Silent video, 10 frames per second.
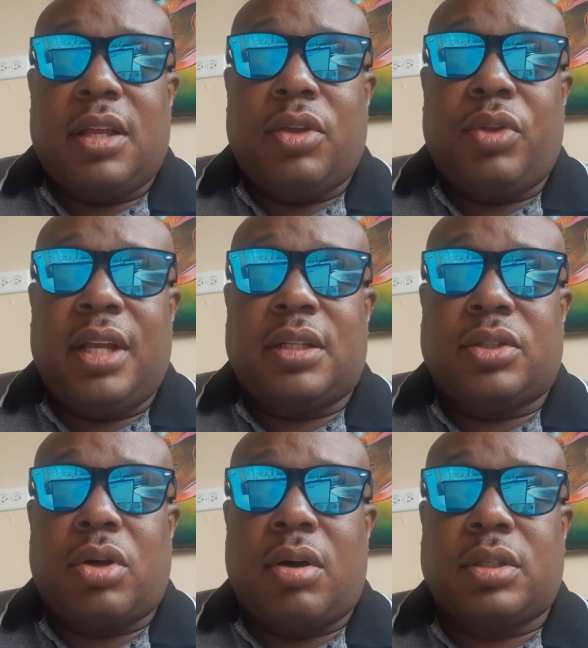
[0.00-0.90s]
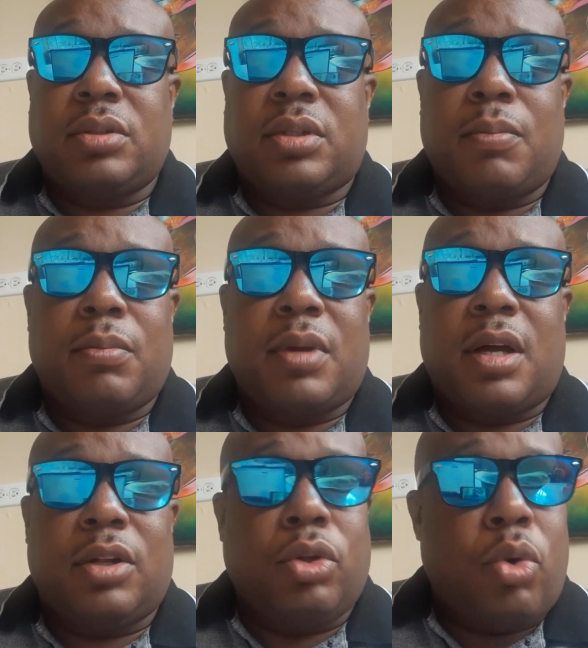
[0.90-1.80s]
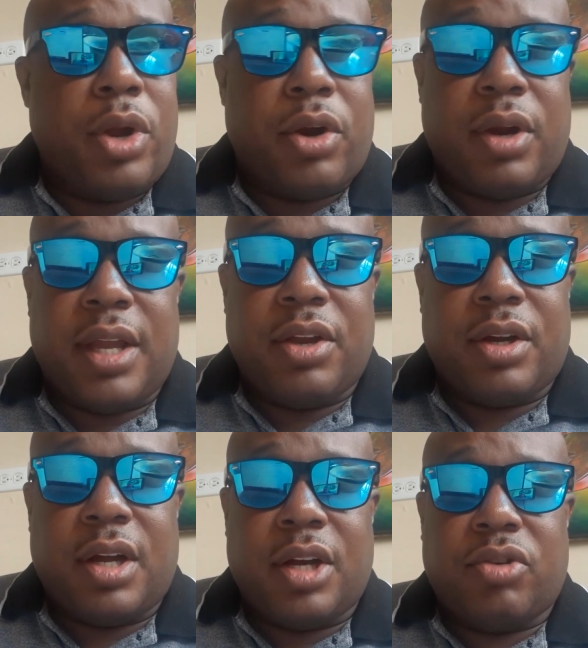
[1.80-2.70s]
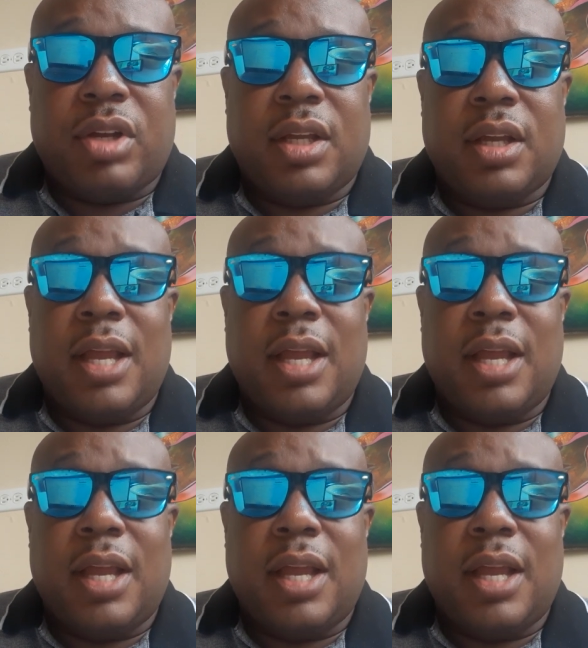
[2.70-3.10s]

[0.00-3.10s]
You need to talk to a lawyer in your country,